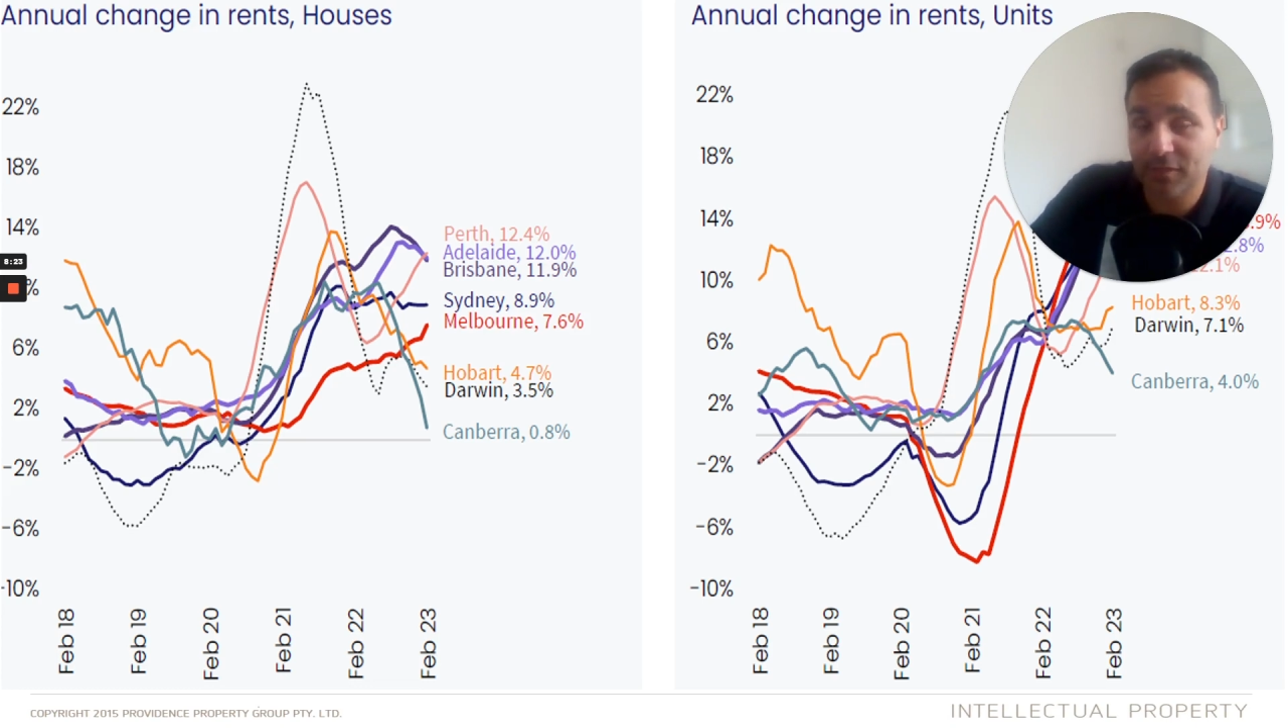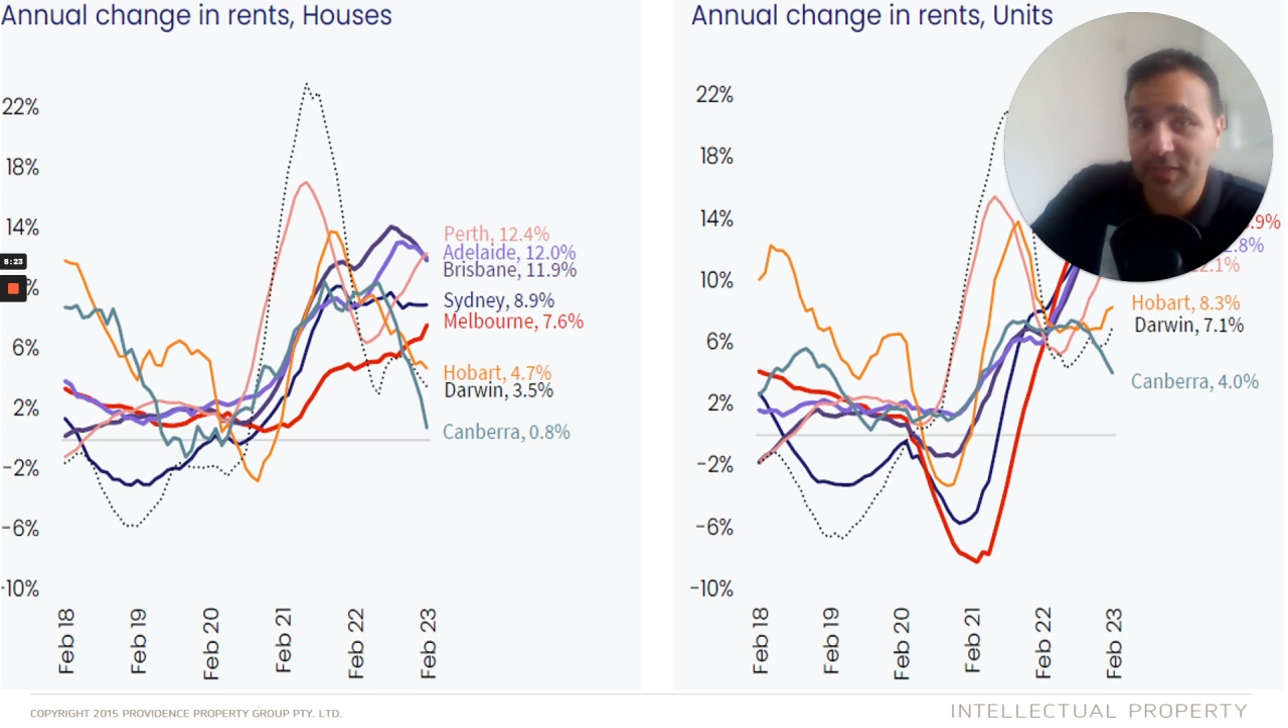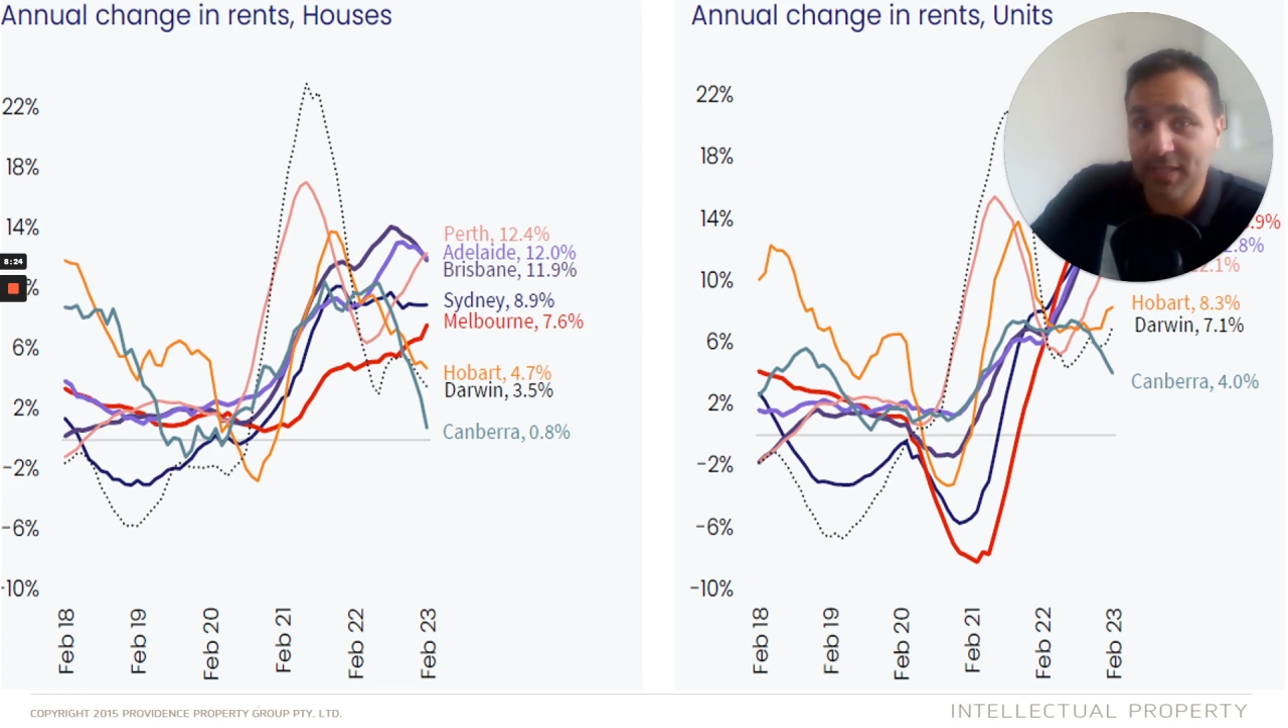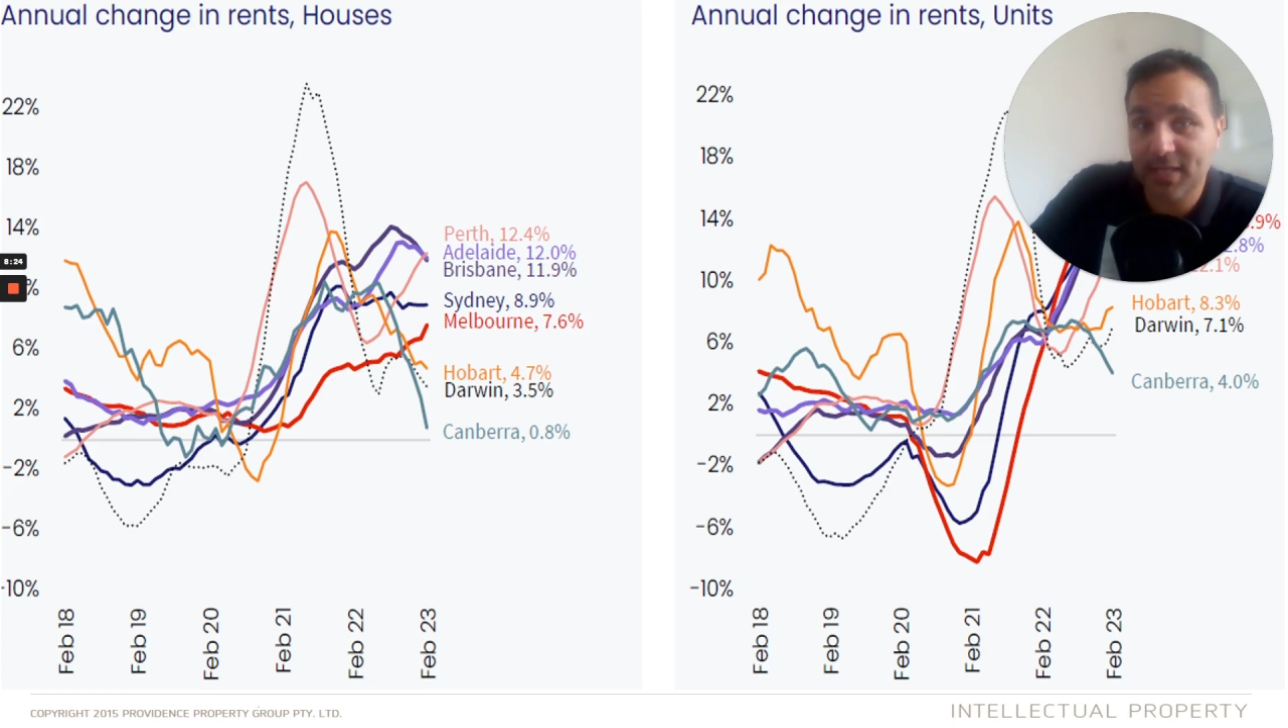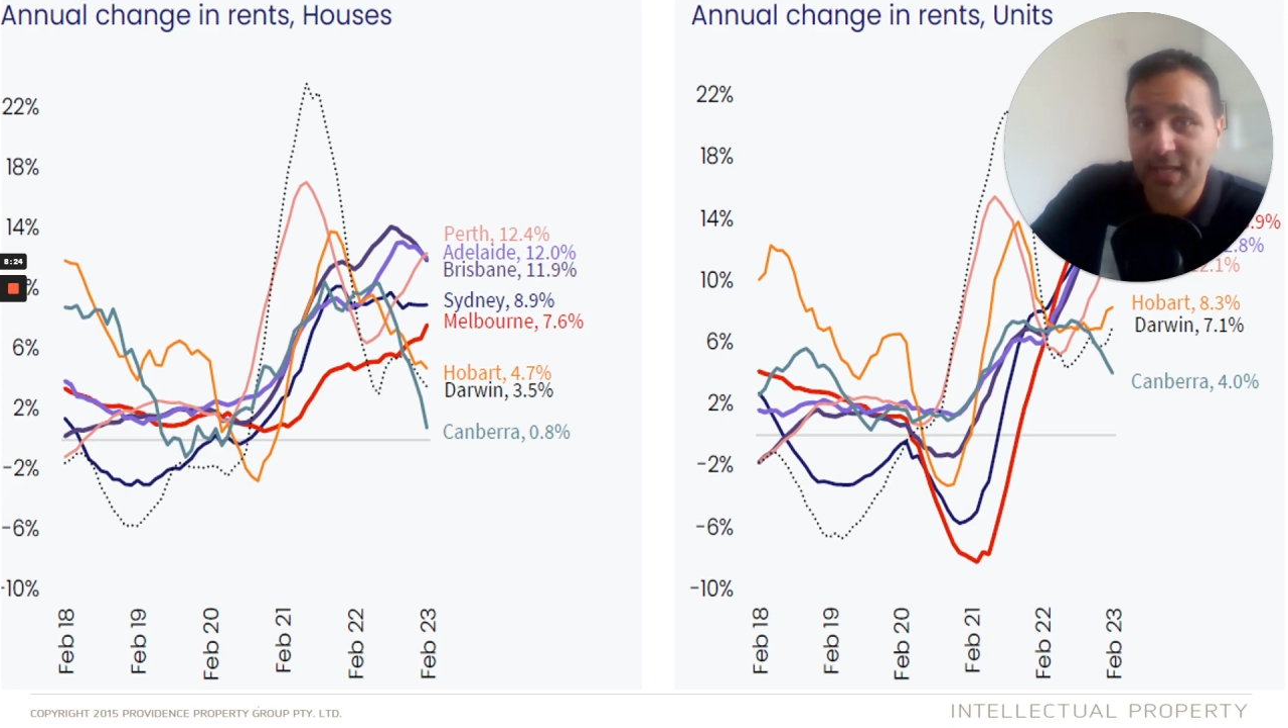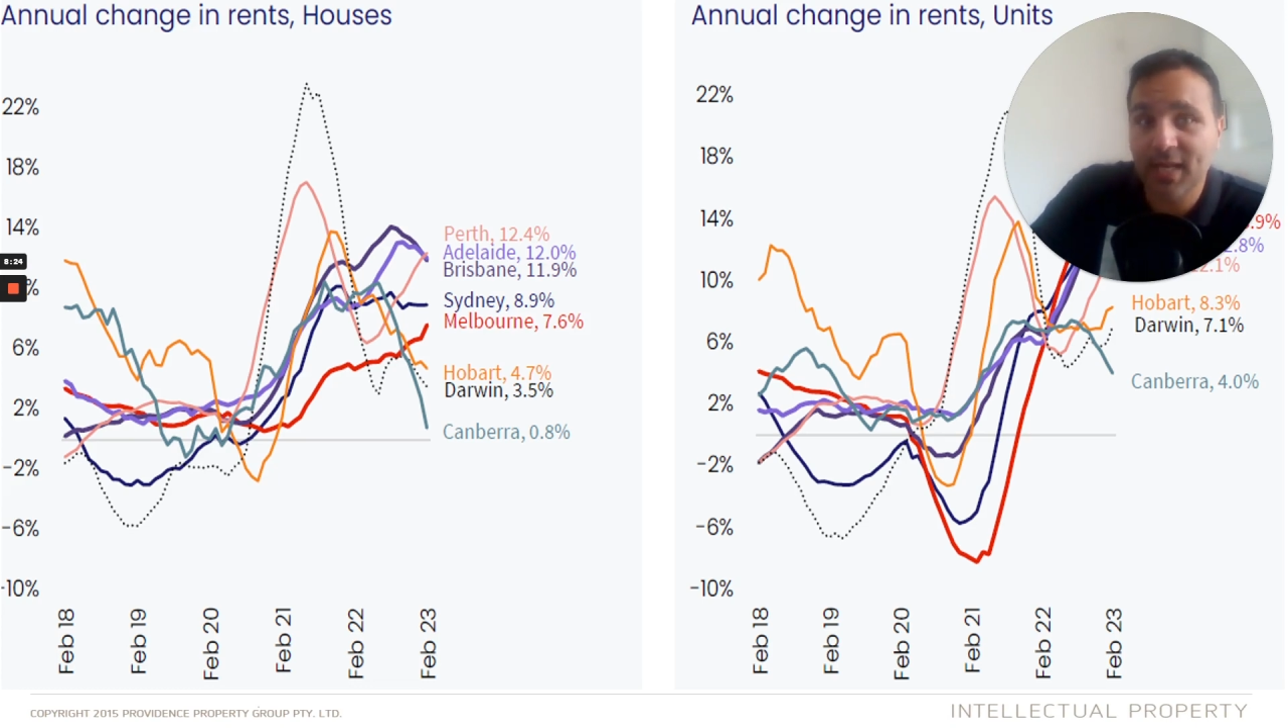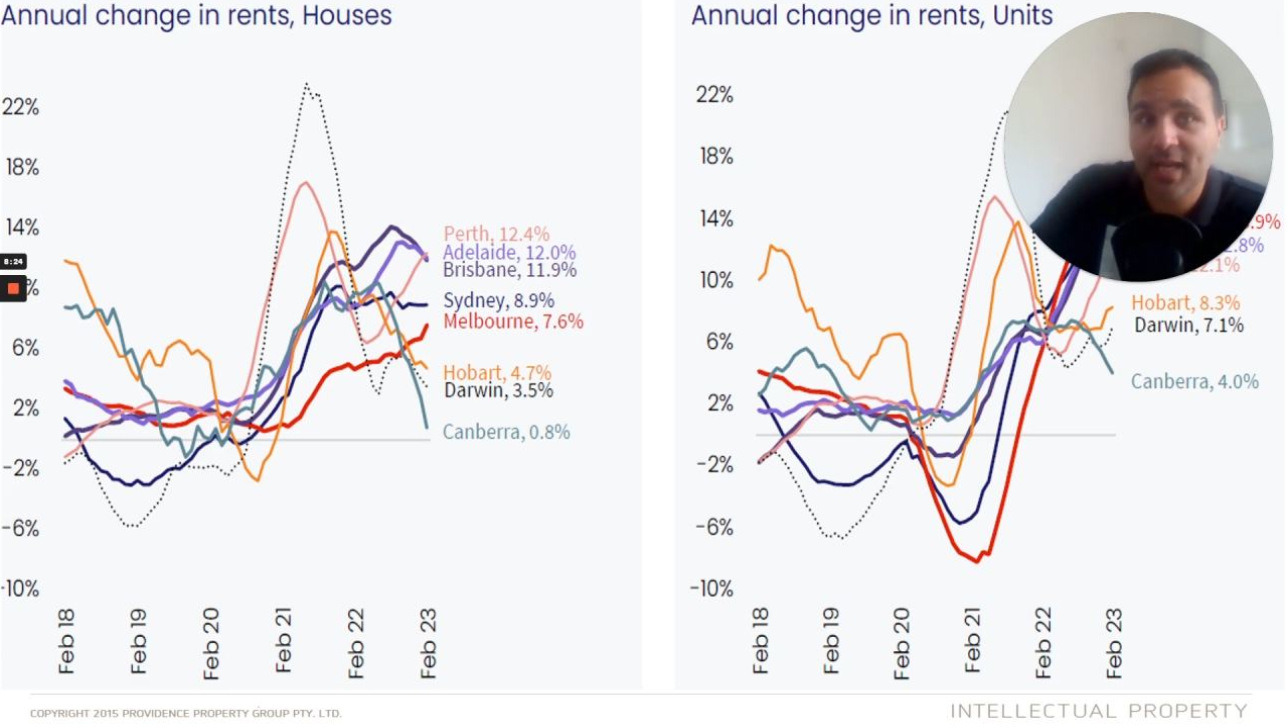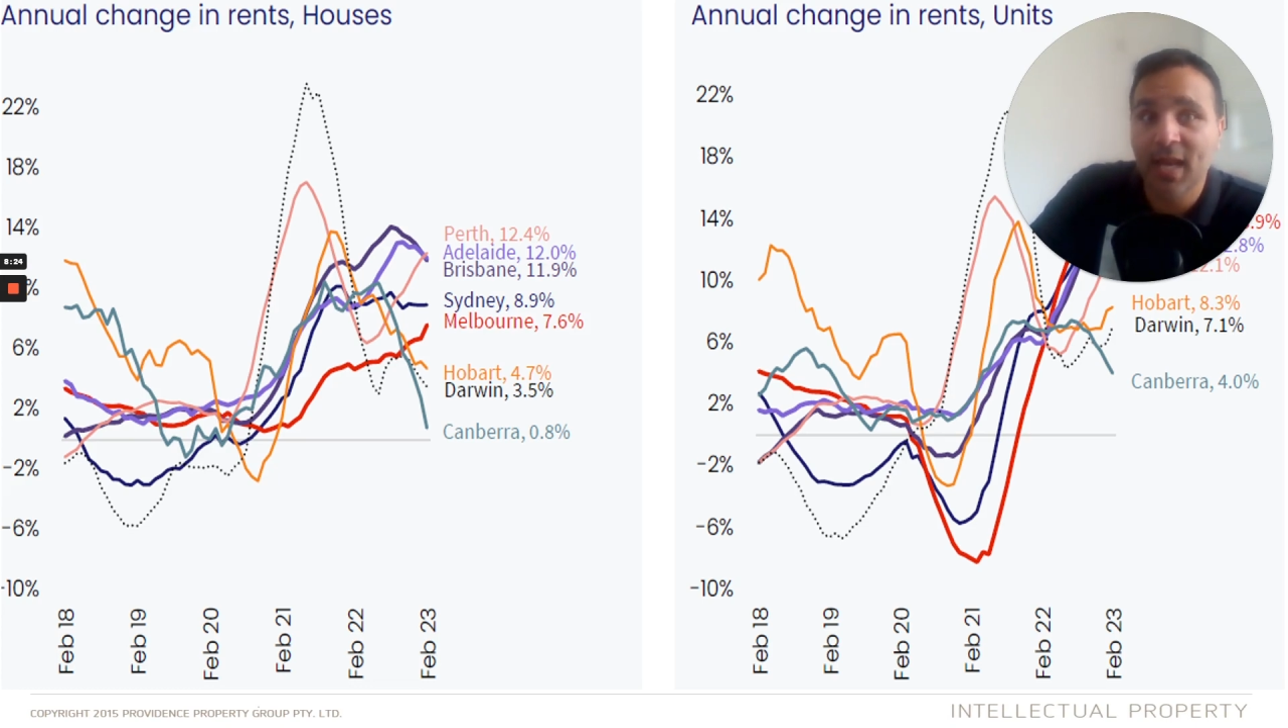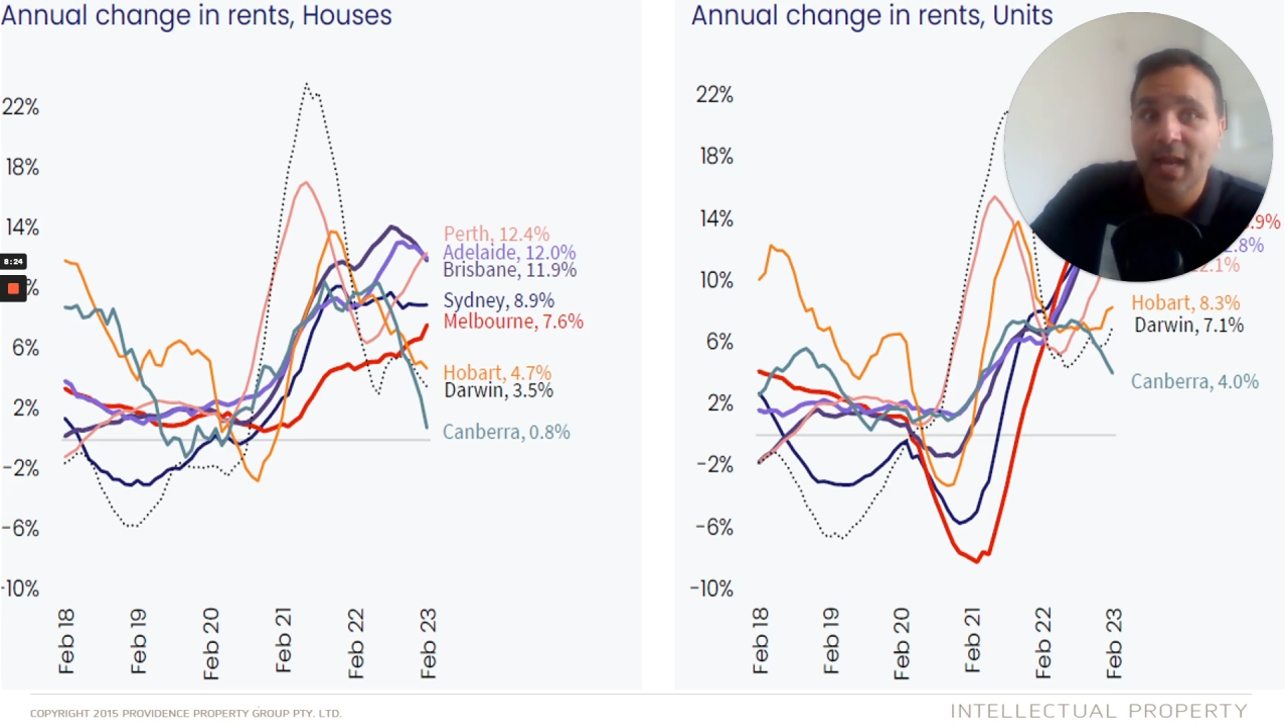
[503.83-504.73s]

for Sydney